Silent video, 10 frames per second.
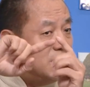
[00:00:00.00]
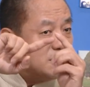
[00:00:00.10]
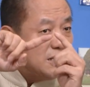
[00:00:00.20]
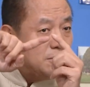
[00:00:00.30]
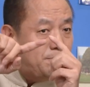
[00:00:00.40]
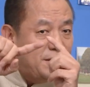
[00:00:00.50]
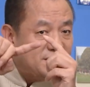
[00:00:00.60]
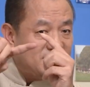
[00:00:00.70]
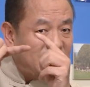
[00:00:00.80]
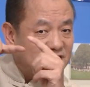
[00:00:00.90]
of a
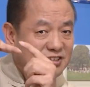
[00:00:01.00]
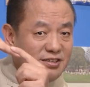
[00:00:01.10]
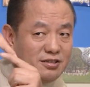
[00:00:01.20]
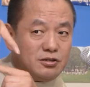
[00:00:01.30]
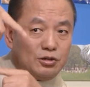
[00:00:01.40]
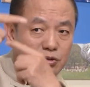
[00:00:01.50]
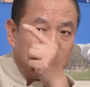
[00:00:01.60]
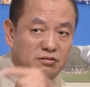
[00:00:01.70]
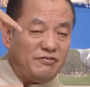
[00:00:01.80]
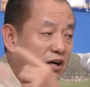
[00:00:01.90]
certain planet,
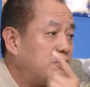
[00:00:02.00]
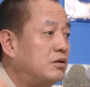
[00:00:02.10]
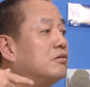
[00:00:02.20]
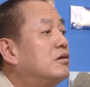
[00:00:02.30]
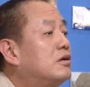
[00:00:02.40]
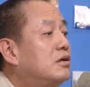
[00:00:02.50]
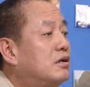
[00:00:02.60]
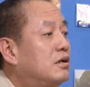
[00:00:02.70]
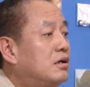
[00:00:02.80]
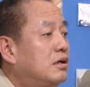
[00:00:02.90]
they'll move in circles.